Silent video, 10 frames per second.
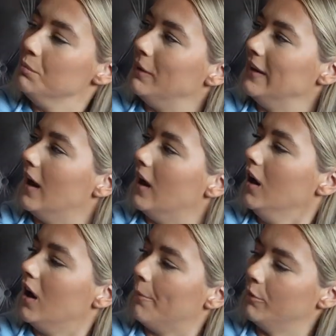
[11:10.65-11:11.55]
But yeah,
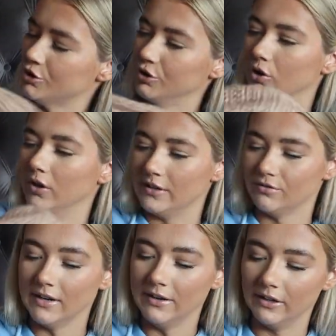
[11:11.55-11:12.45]
I'm not sure.
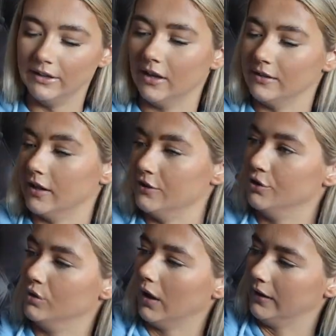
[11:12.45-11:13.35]
It's really, really nice, and I
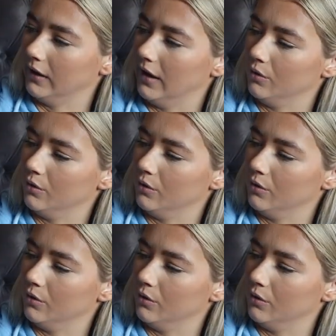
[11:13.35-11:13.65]
do like it,